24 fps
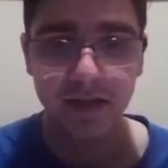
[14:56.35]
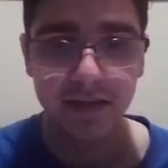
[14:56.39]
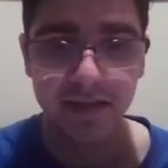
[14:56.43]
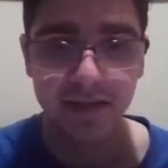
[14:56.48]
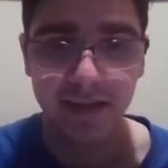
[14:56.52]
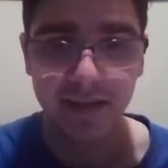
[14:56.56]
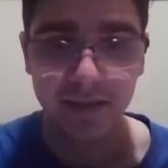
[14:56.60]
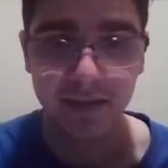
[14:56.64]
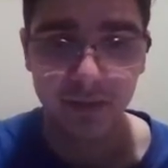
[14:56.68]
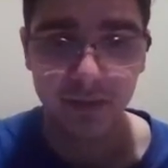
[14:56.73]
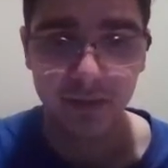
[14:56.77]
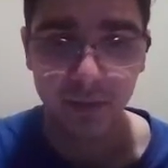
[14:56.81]

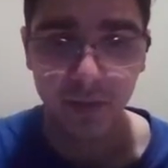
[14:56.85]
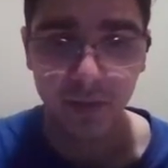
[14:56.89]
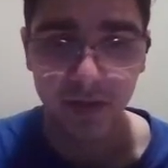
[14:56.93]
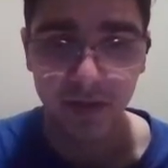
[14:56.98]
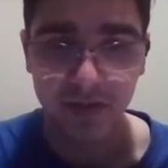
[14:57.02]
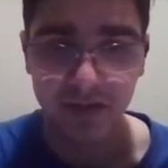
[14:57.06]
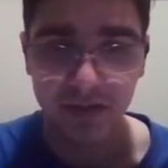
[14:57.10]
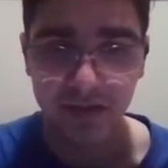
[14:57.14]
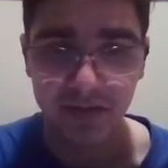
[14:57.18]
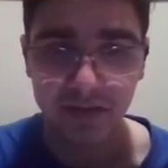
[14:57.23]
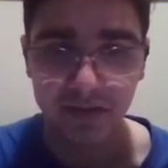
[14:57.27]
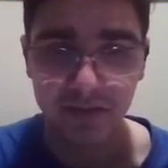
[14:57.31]
Thanks for
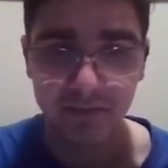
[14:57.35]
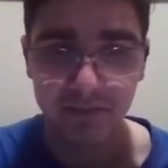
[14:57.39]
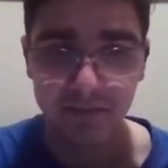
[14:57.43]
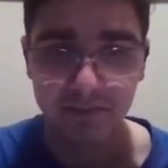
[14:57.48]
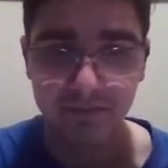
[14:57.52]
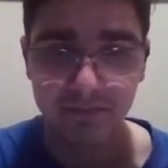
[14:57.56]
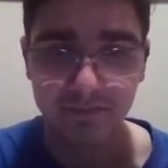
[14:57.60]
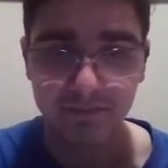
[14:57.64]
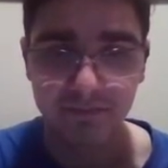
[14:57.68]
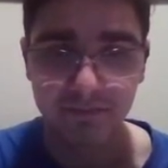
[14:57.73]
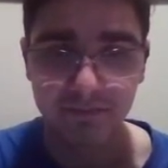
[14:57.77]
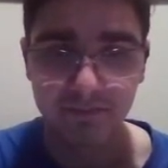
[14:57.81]
watching.
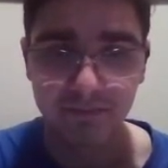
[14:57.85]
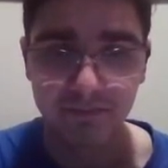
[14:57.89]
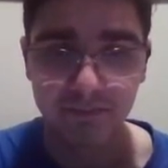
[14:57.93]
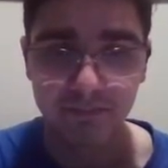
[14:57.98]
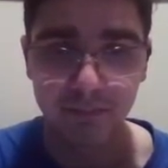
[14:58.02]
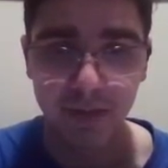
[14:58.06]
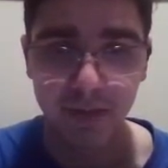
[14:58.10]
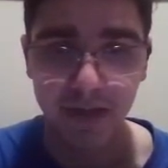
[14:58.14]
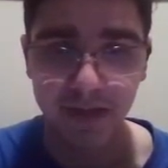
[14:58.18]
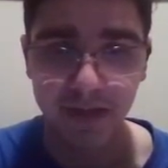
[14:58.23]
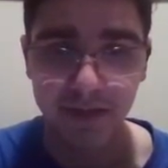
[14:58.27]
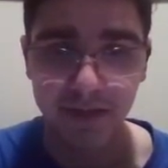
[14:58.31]
Bye.